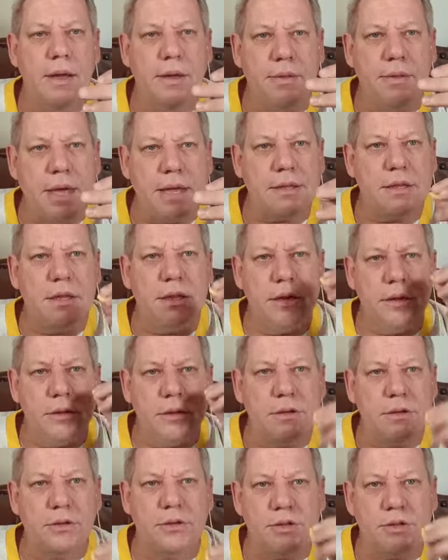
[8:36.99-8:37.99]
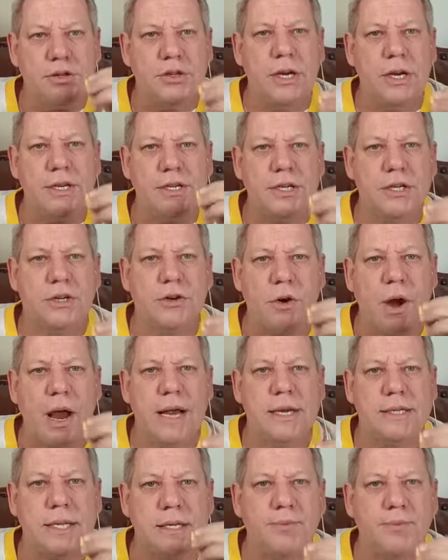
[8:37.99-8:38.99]
That Jesus
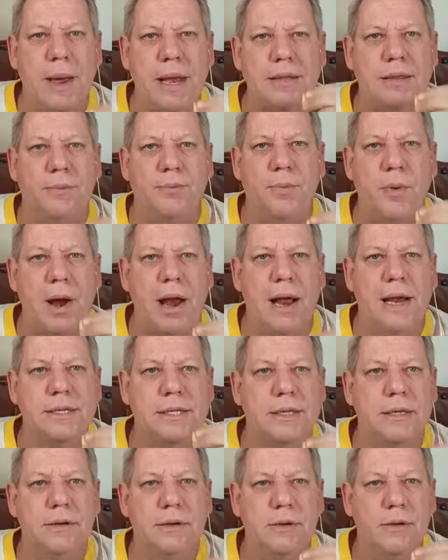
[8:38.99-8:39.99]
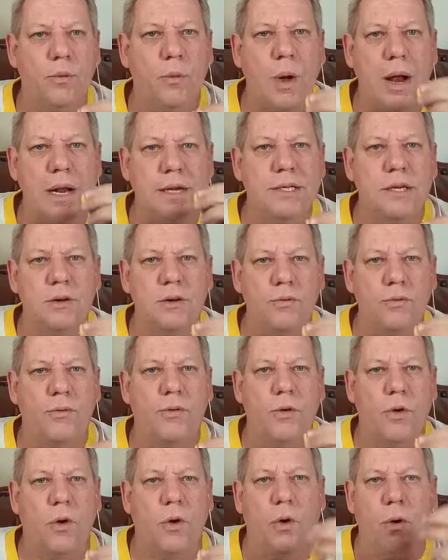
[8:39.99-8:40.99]
Christ has paid the price once and
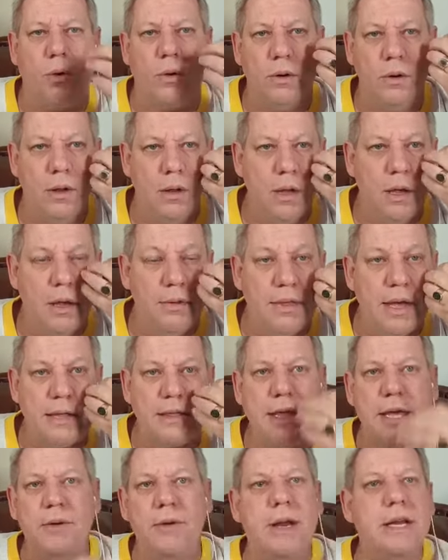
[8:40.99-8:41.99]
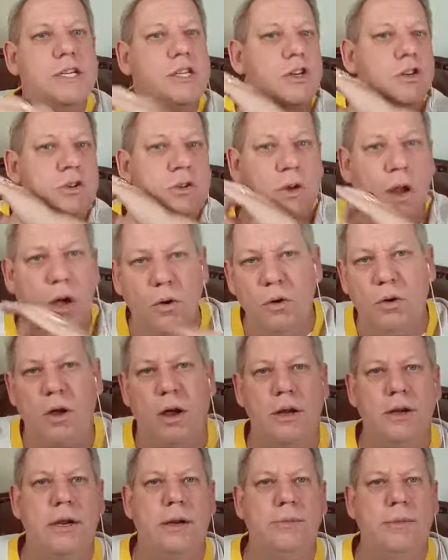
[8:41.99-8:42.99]
for all, that there is no
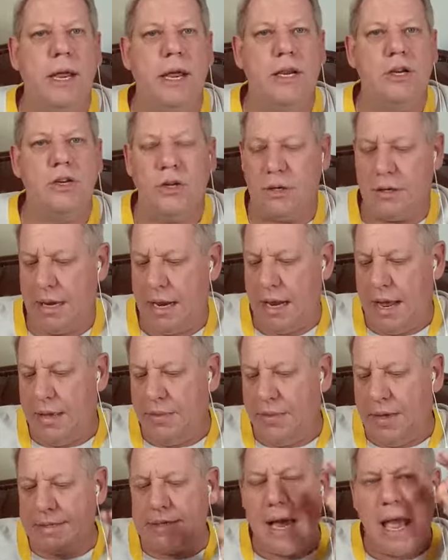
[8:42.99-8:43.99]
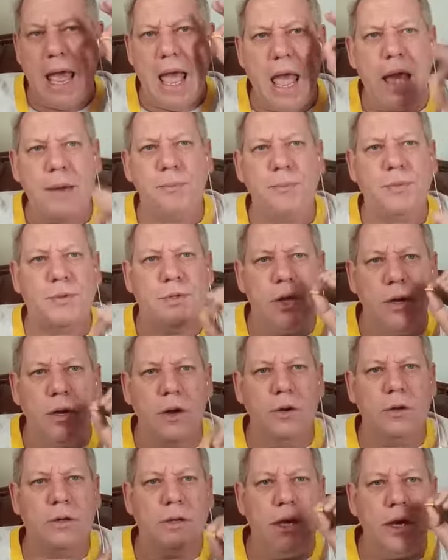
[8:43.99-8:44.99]
condemnation. There's
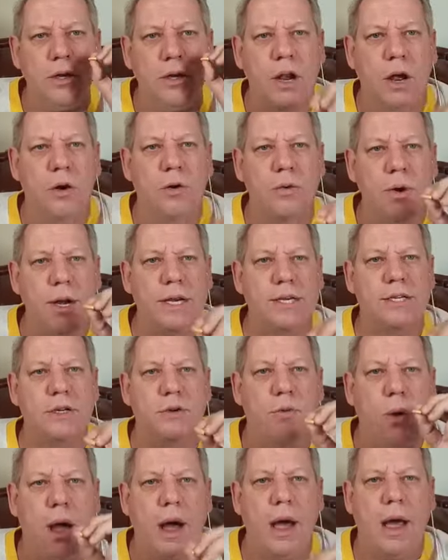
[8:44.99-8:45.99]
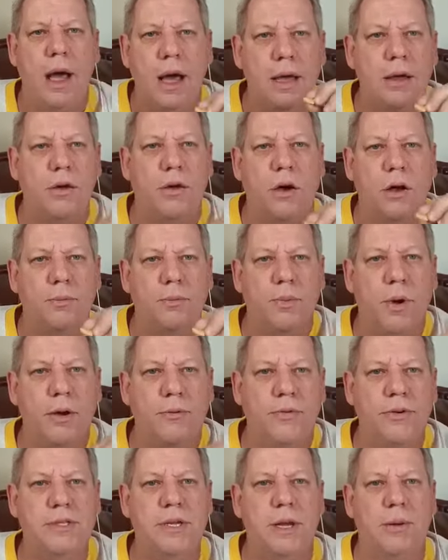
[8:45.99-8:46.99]
absolutely no reason why I can't pray
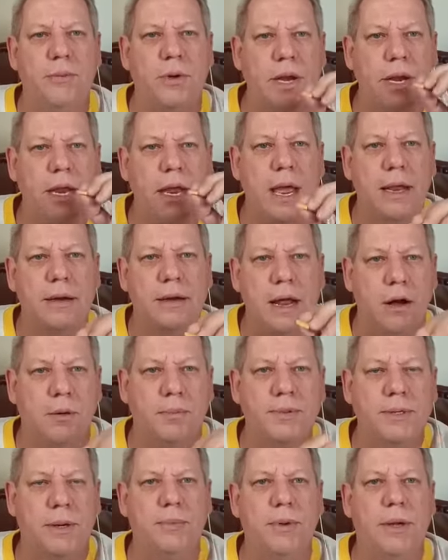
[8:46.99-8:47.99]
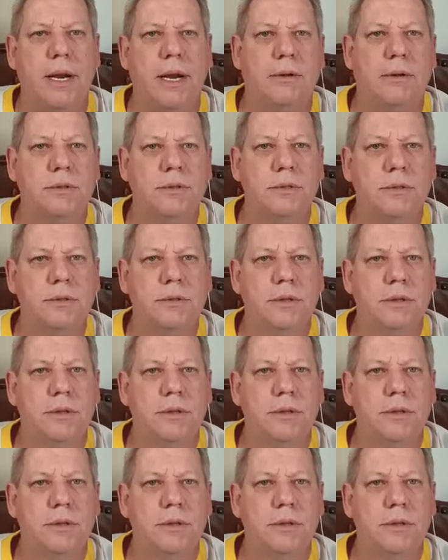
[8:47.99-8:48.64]
for somebody and help somebody else.